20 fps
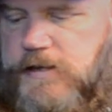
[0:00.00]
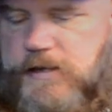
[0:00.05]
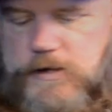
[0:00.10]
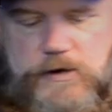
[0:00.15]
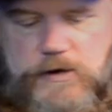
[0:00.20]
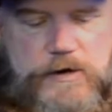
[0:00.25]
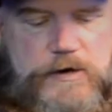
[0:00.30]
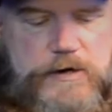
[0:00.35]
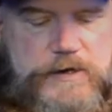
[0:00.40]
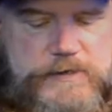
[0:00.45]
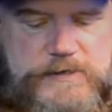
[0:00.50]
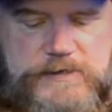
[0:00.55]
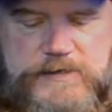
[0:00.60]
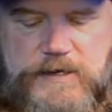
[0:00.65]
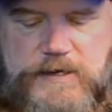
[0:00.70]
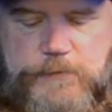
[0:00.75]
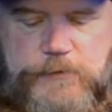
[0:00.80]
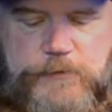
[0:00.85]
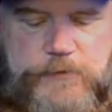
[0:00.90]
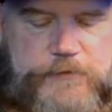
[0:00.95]
carded
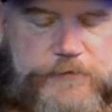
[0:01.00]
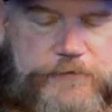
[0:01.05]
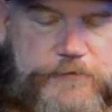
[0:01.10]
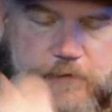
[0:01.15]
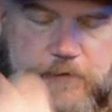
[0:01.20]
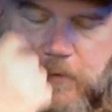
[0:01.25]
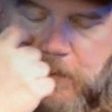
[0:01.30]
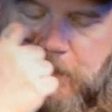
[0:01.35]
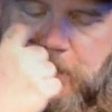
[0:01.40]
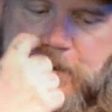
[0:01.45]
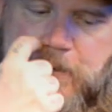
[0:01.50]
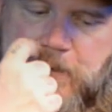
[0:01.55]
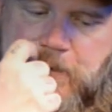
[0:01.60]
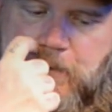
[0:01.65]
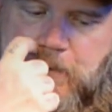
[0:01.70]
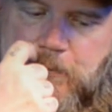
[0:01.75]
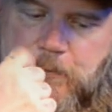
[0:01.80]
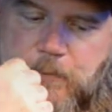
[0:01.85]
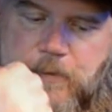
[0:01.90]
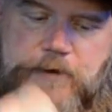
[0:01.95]
sample from
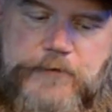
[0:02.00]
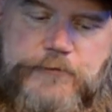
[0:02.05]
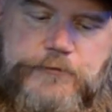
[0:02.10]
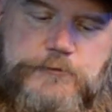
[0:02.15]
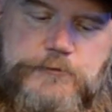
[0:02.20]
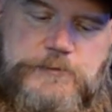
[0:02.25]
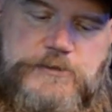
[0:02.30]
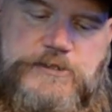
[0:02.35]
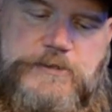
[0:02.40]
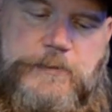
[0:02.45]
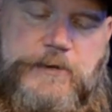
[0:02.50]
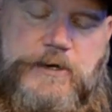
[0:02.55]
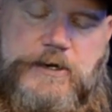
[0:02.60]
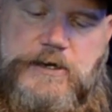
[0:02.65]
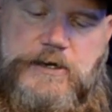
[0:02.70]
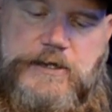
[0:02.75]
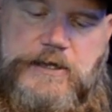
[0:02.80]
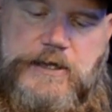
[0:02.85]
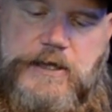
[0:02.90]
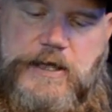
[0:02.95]
Parfums de
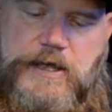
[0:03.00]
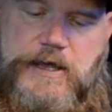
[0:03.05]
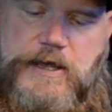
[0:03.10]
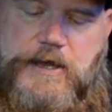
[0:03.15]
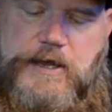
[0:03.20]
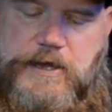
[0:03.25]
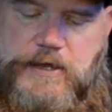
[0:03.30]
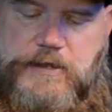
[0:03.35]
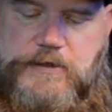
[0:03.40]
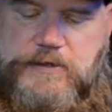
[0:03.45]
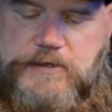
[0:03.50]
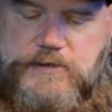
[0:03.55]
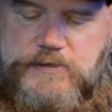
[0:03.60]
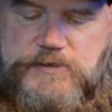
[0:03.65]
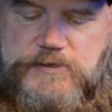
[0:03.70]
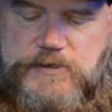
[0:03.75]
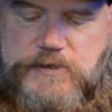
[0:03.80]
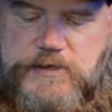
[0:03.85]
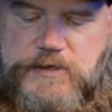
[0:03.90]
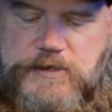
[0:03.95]
Marl, and
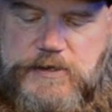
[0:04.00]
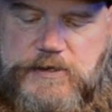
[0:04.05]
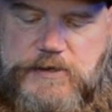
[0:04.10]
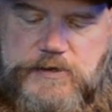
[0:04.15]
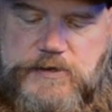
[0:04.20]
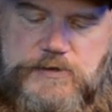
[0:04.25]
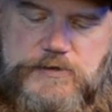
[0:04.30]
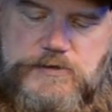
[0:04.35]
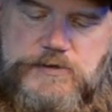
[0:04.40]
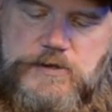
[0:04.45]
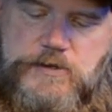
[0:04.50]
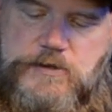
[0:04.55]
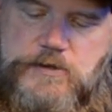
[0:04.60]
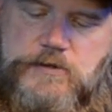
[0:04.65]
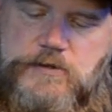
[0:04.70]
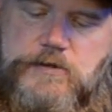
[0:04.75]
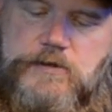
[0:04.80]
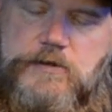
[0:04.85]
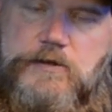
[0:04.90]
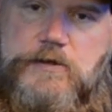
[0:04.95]
this is
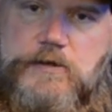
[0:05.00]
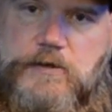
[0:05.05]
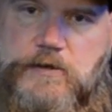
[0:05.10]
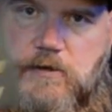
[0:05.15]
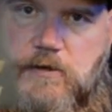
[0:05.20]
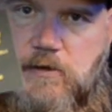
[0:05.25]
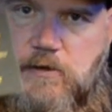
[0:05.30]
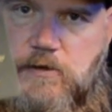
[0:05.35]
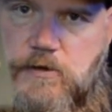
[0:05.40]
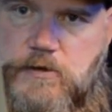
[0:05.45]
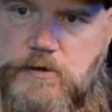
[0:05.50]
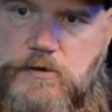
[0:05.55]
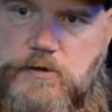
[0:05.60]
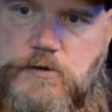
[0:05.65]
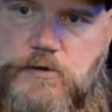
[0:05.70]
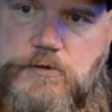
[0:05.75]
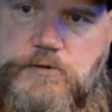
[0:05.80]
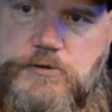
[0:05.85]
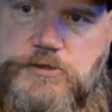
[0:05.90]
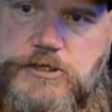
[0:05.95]

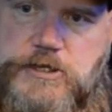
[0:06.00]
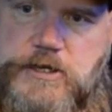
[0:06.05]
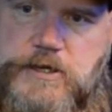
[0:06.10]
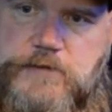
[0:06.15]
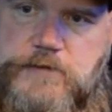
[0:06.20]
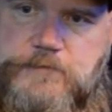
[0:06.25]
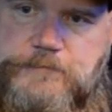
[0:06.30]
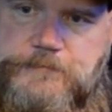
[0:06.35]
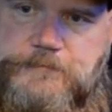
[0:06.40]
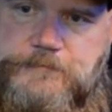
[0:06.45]
Oajan.